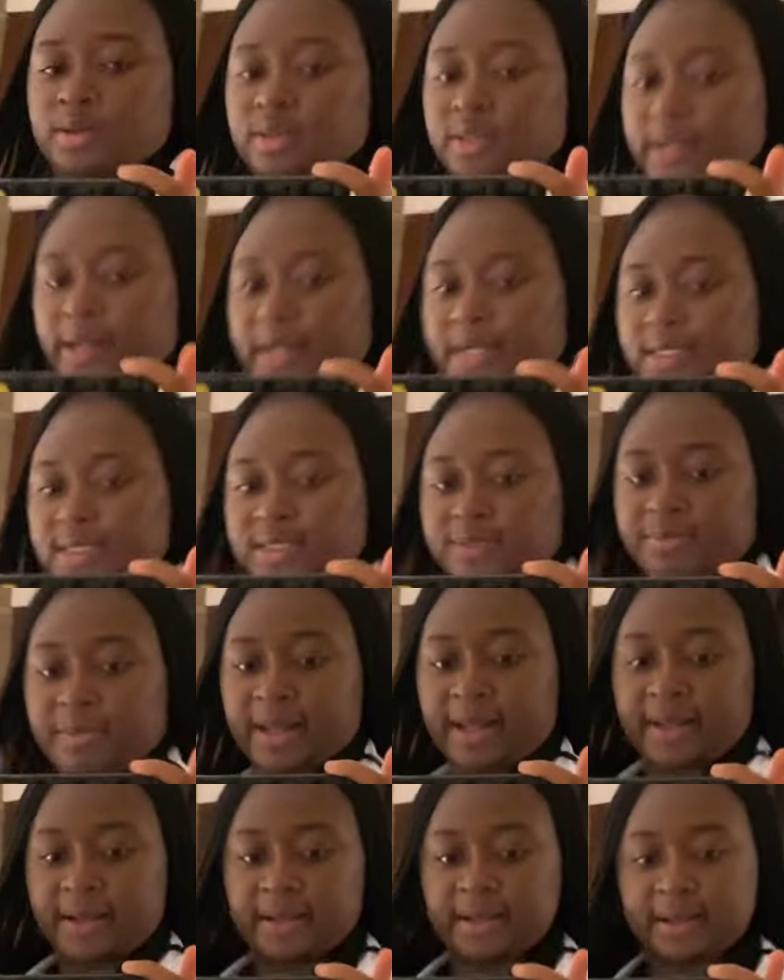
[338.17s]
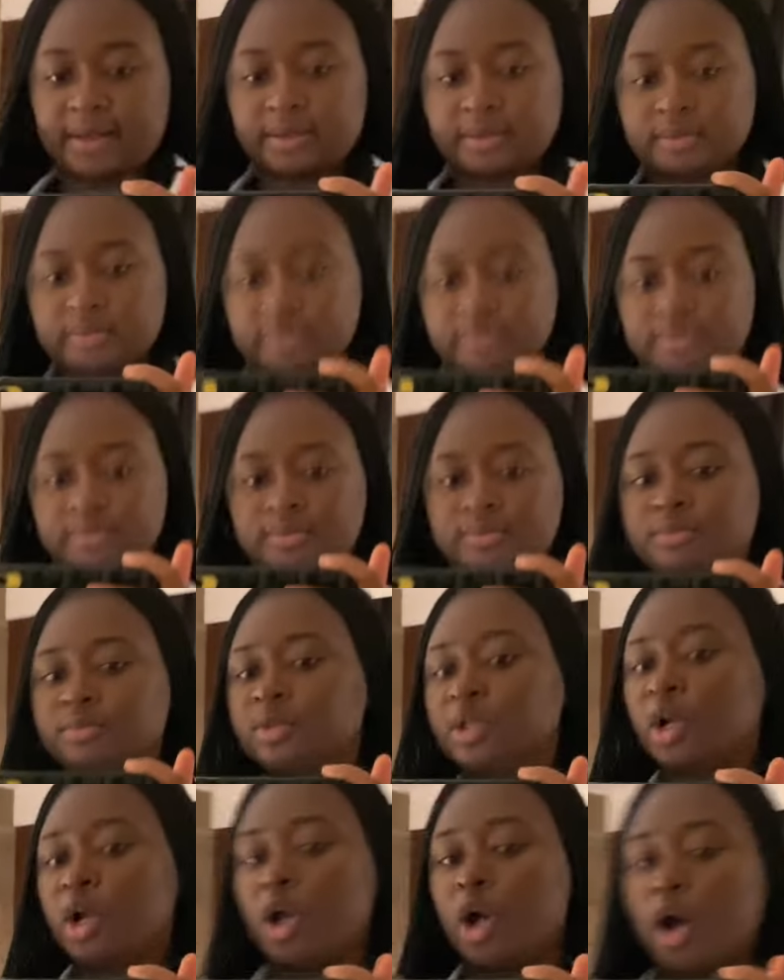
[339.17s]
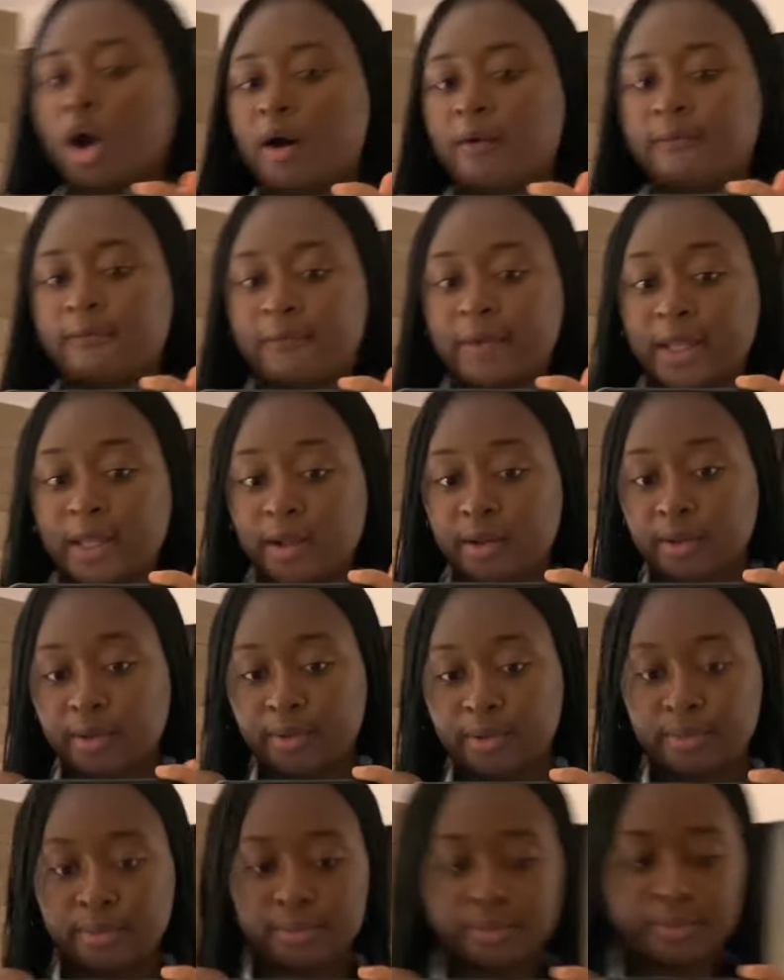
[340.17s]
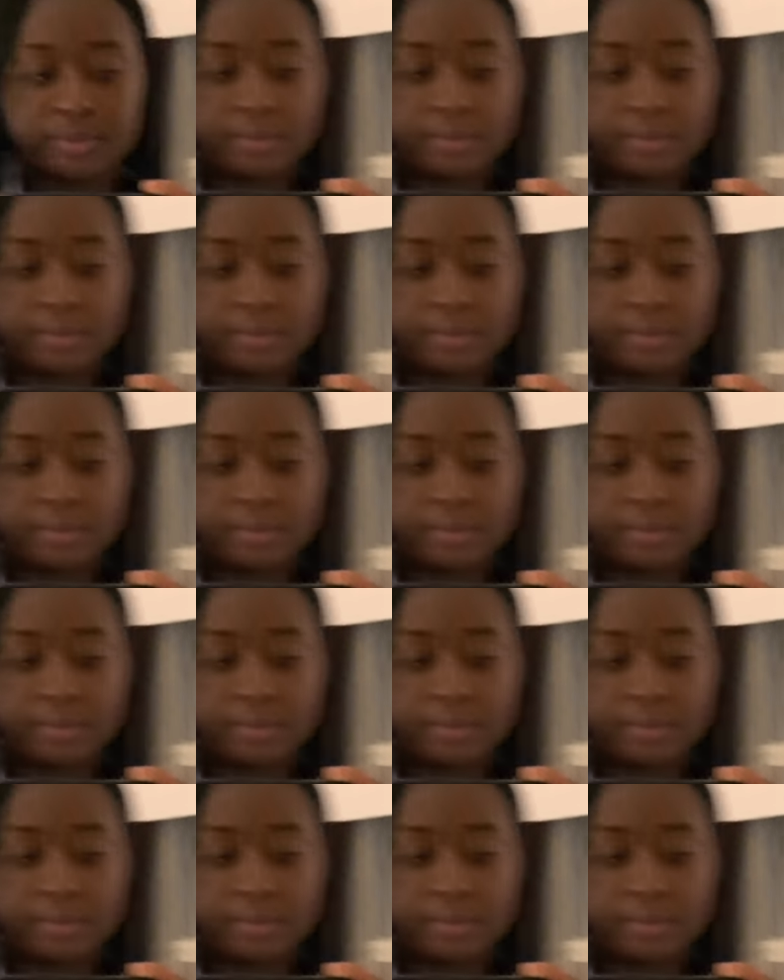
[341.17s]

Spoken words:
carried this bag and off we go.